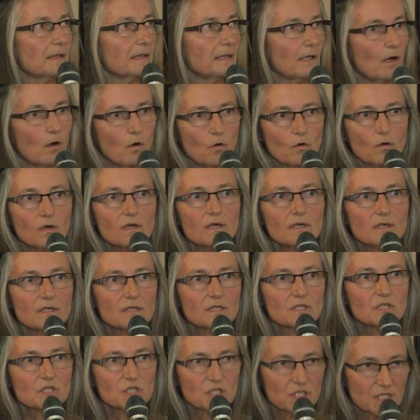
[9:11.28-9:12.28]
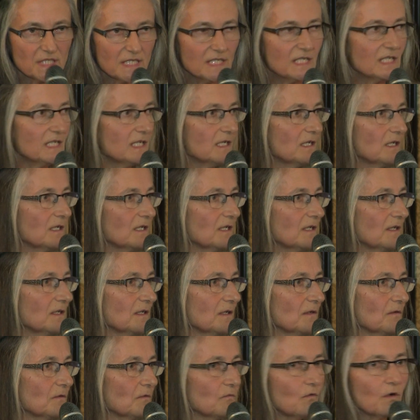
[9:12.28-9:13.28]
So she
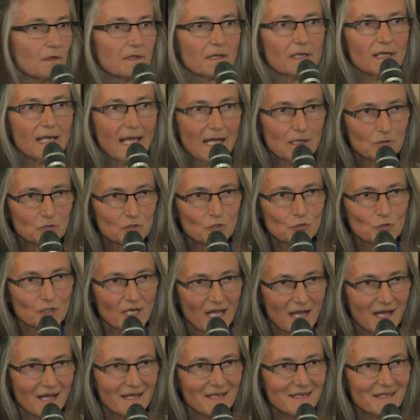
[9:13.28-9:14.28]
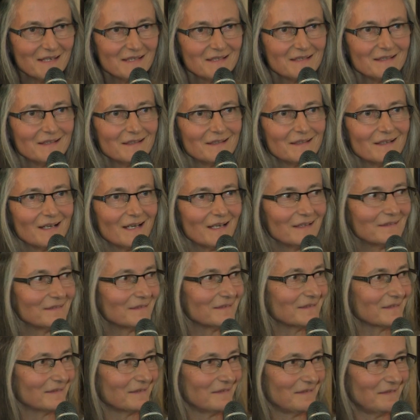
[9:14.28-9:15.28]
was allowed to die,
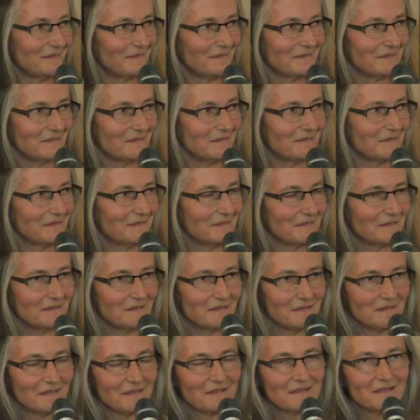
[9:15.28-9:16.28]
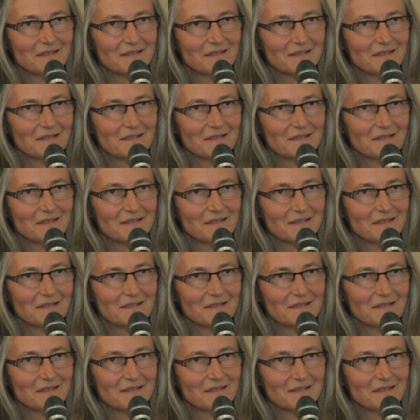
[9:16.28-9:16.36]
and the